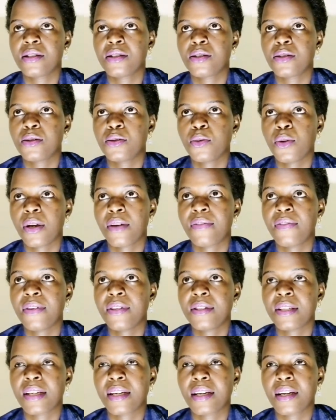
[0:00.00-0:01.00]
So I
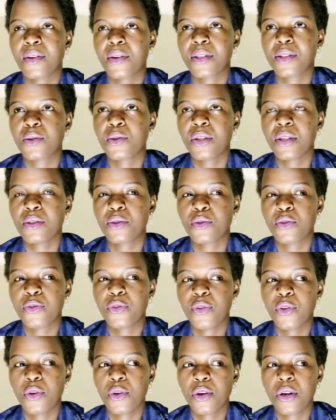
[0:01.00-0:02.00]
felt like I was going to
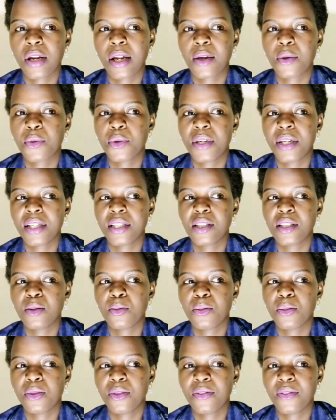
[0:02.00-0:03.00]
fall. I couldn't
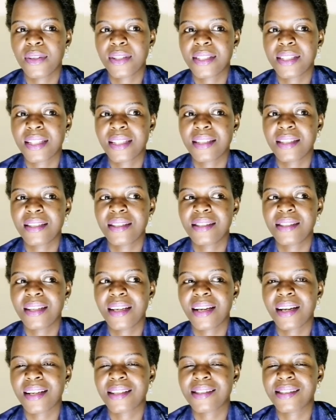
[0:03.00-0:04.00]
move. I started
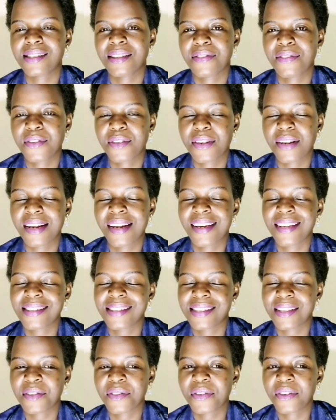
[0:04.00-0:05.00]
saying astaghfirullah,
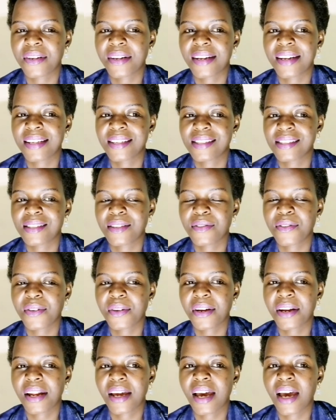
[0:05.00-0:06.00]
astaghfirullah,
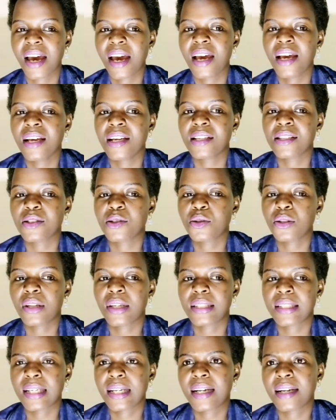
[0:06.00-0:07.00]
astaghfirullah, so
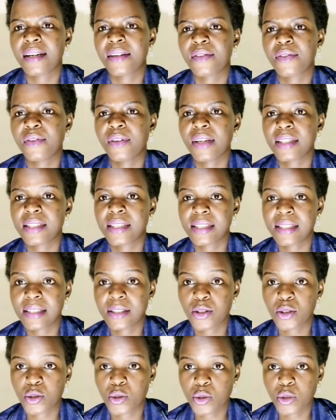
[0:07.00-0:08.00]
that I can feel at
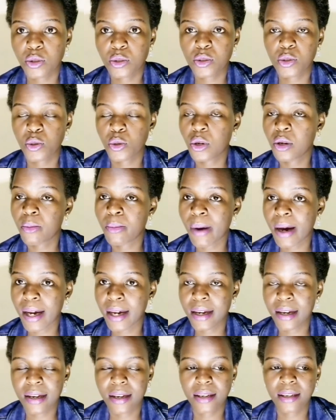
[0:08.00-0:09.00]
least strong to walk
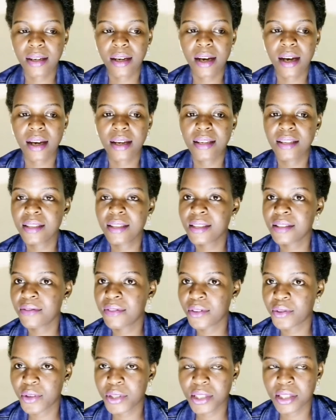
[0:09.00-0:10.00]
back. I didn't
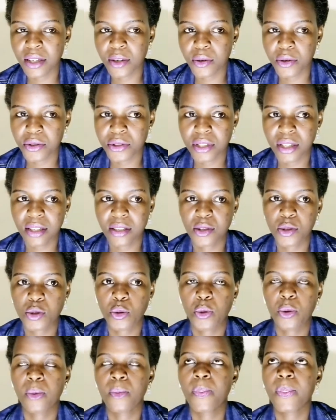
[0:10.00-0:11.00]
even reach the grocery
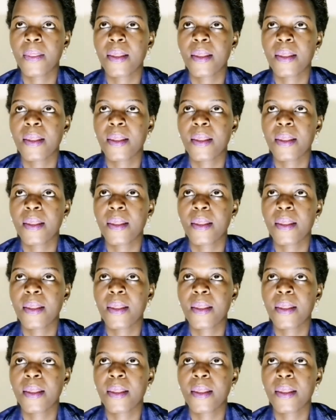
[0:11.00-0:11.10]
store.